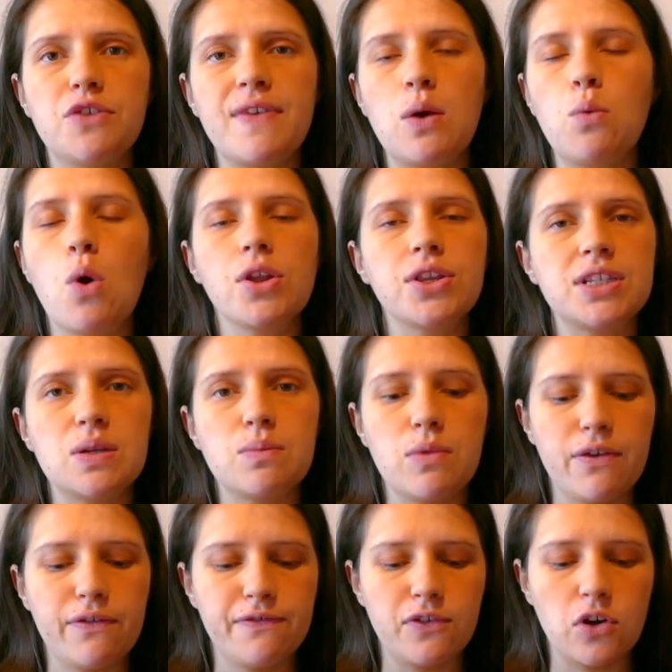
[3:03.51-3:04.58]
They want to
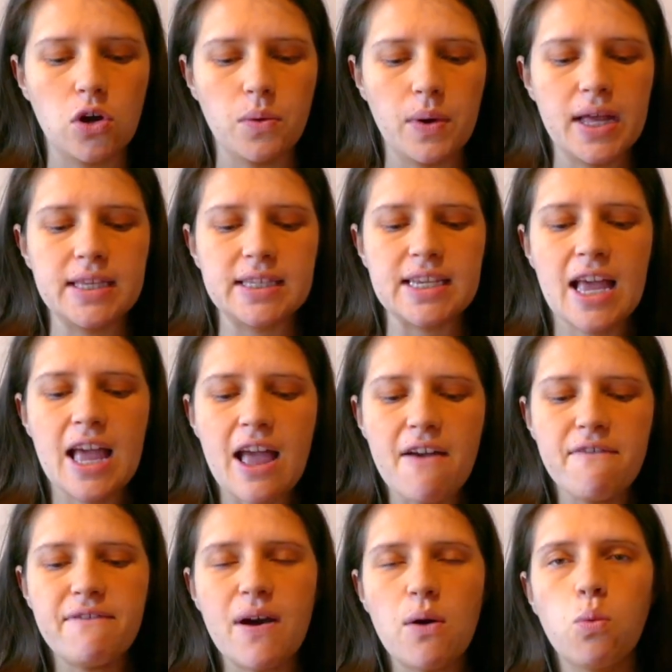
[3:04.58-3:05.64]
move forwards.
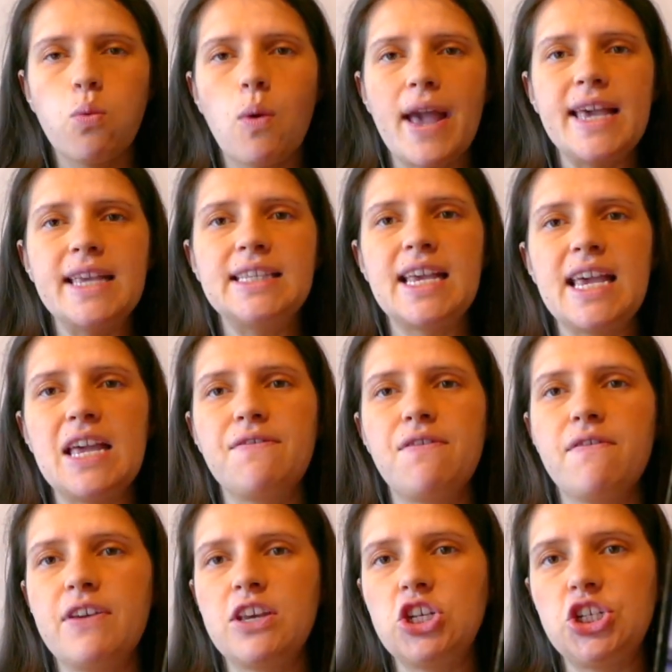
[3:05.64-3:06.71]
They're waiting for
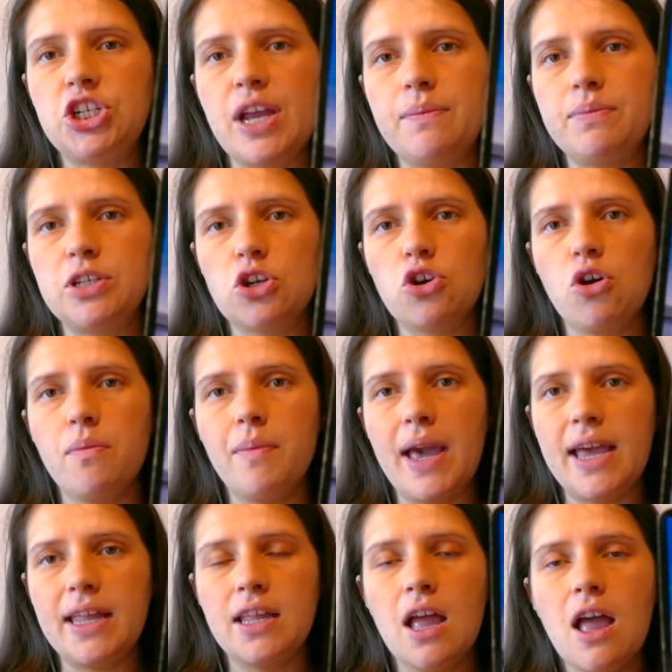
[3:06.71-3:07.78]
this ship to come
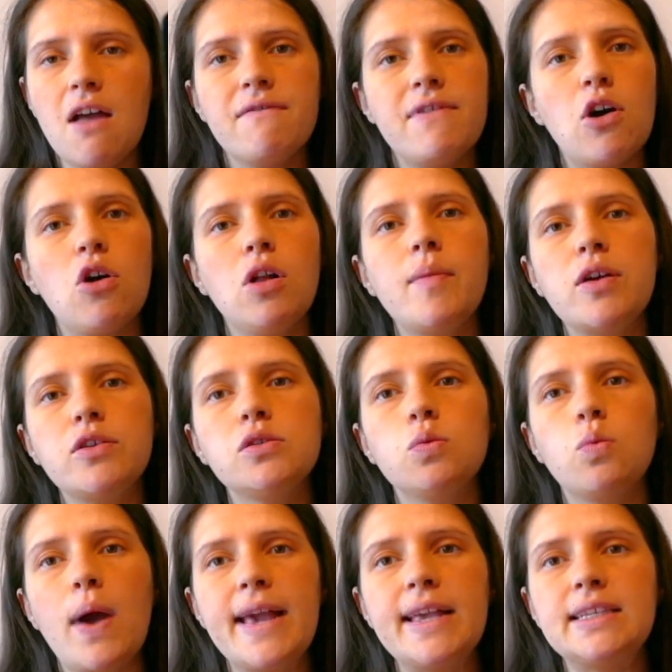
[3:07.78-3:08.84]
in. They're almost
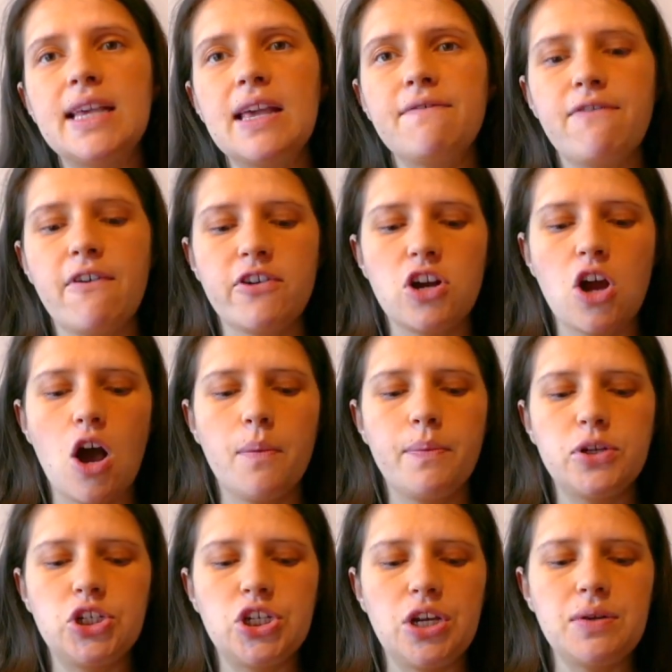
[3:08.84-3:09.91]
waiting for an
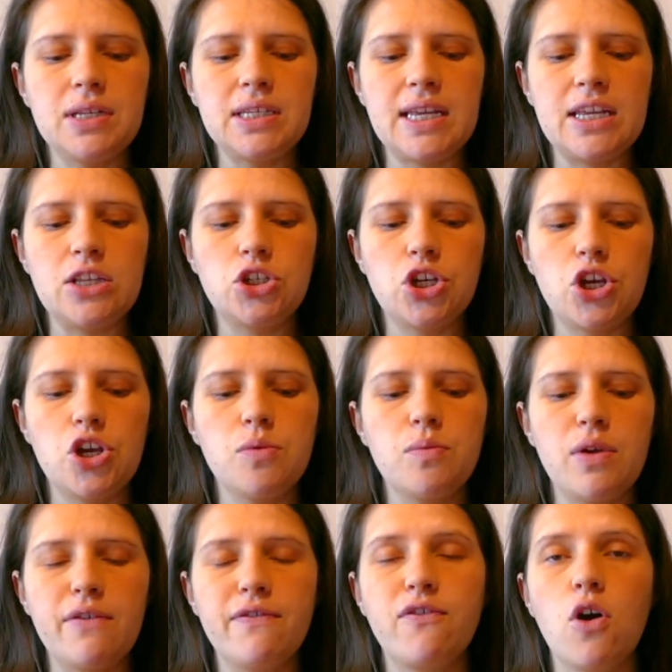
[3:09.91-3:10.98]
opportunity to
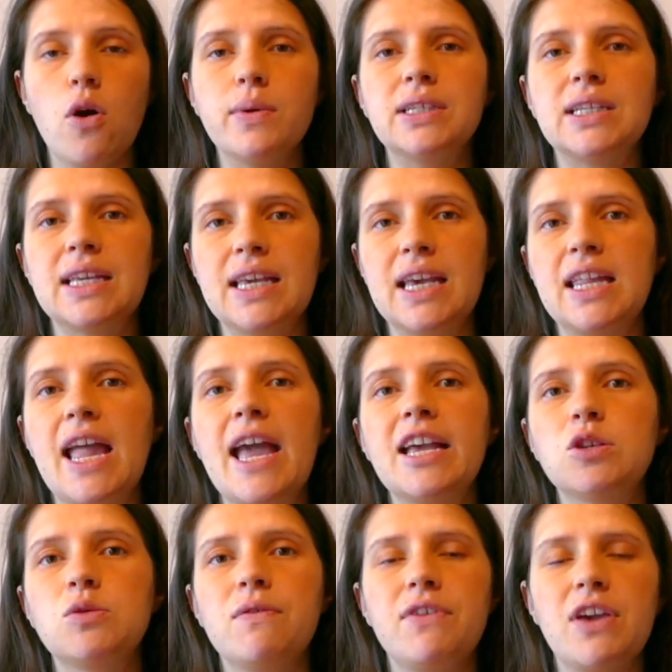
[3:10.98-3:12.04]
move forwards and
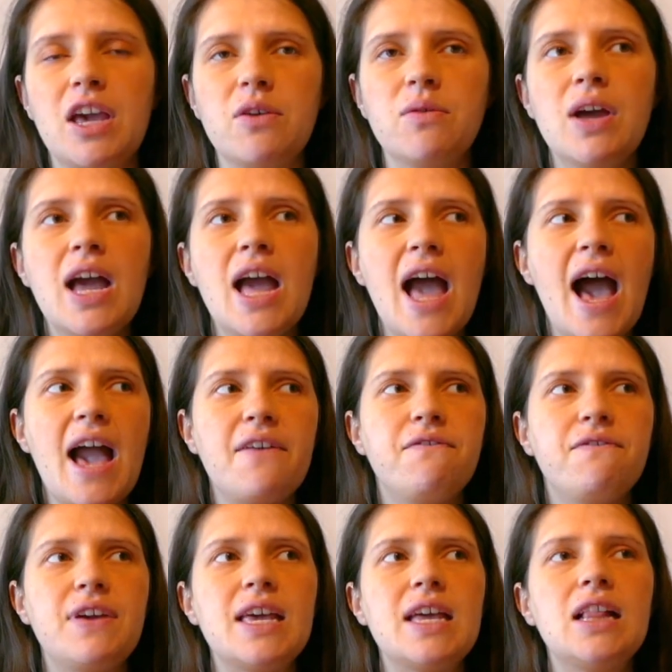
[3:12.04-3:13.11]
connect with you. I
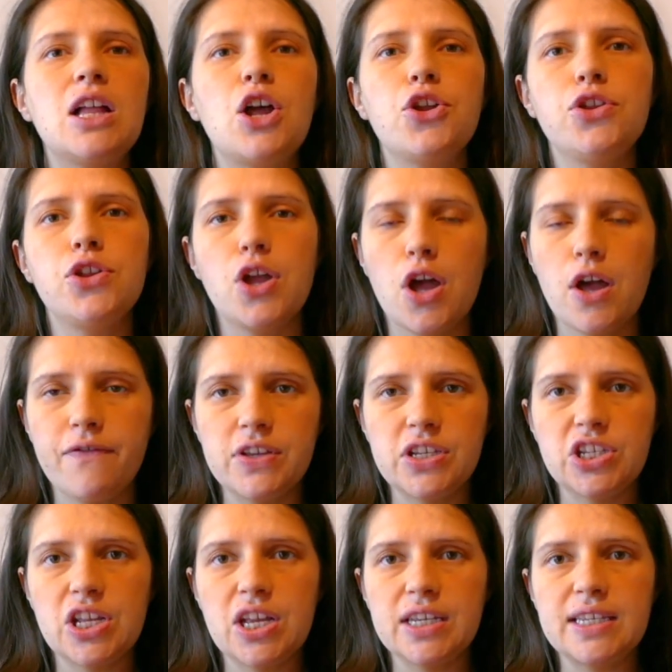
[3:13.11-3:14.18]
feel a
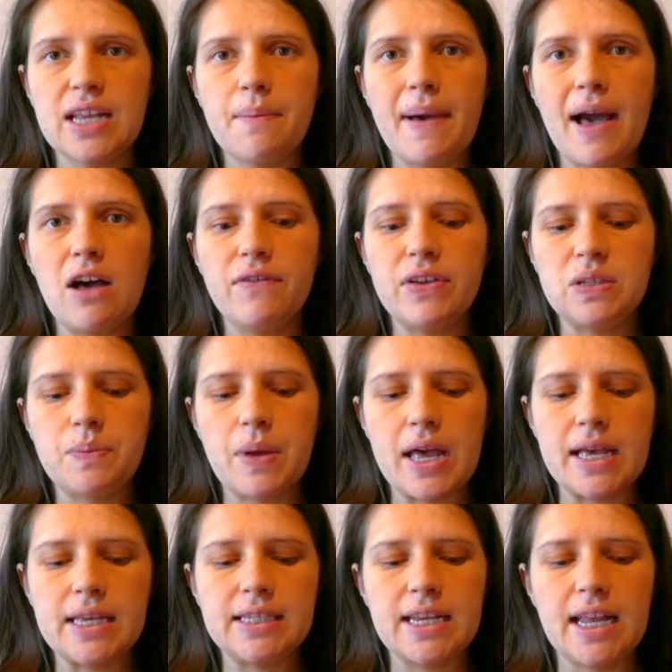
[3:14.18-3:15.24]
nervousness about this
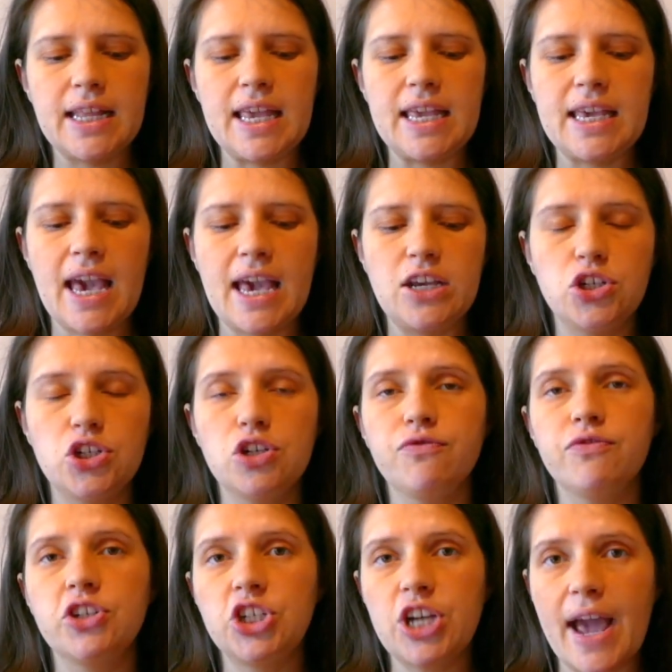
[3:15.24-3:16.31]
person in case you
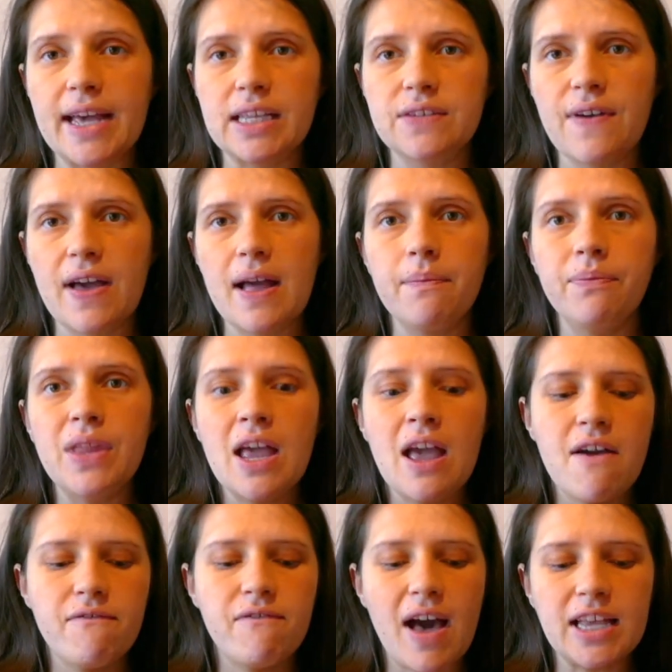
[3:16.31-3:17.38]
reject them.
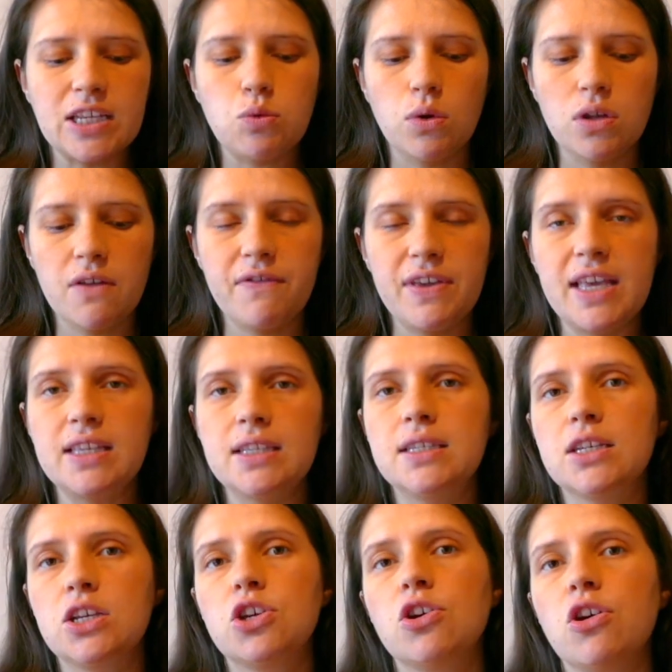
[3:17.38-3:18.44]
That's one of the
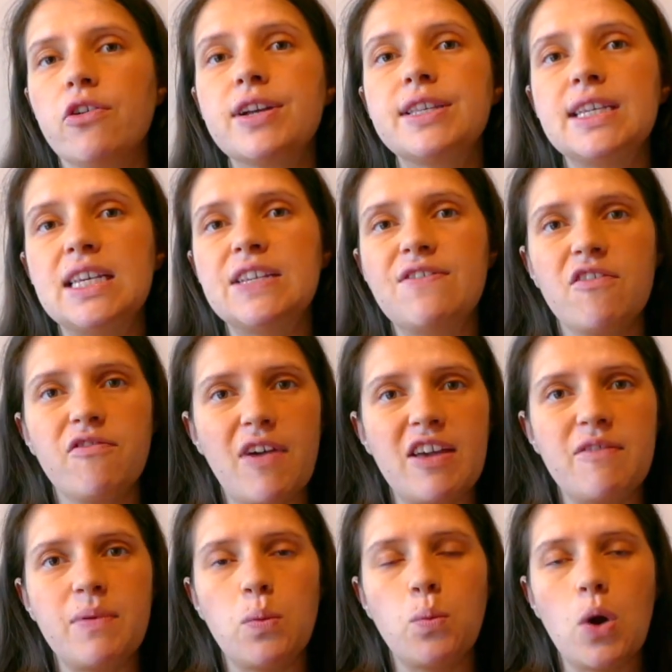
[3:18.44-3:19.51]
insecurities that
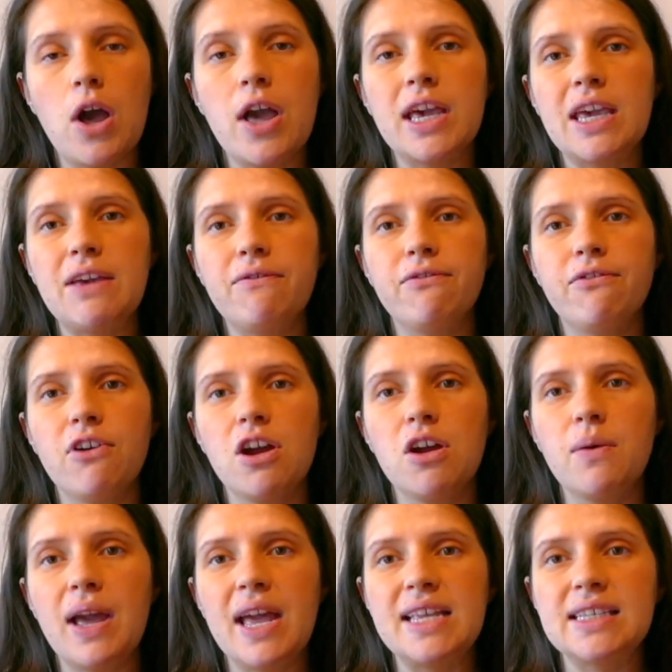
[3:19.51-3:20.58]
they've been working
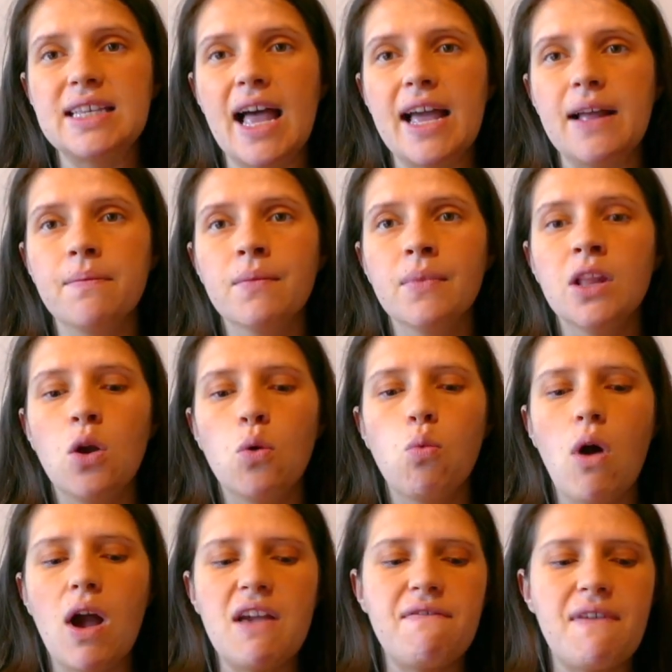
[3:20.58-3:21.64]
through, is like,
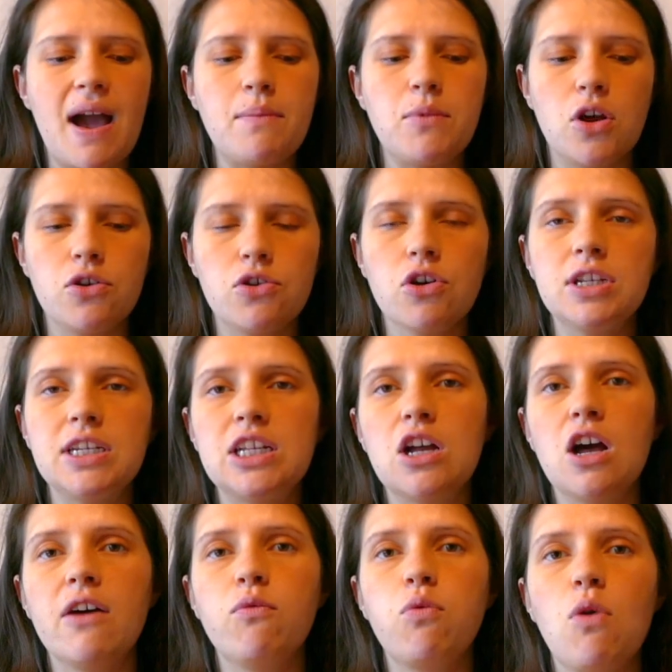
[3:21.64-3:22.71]
what if I'm not good
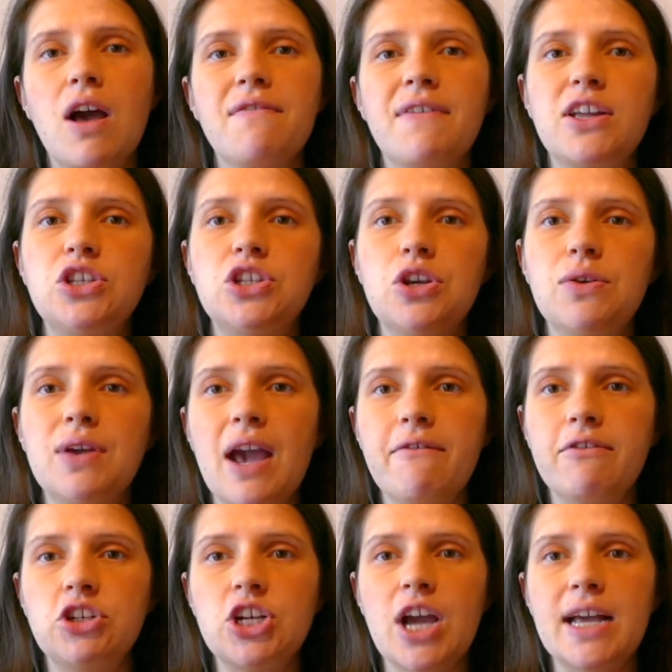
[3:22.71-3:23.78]
enough? What if I do get
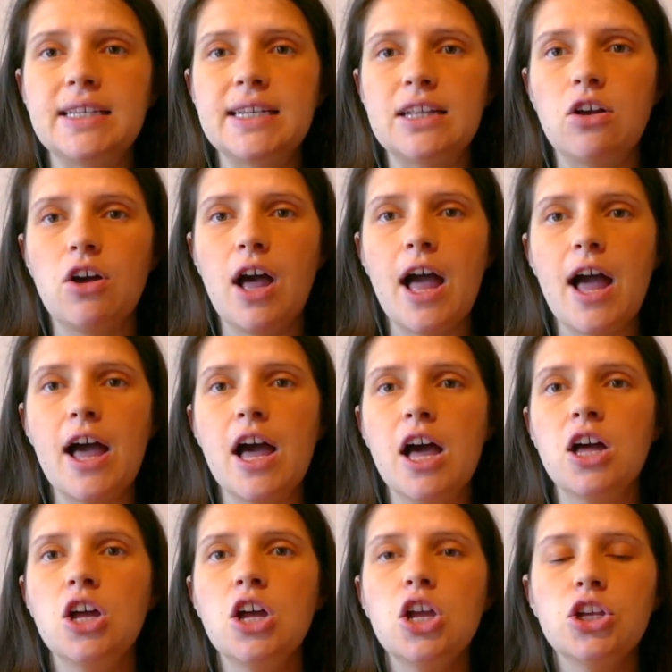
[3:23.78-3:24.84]
rejected or hurt?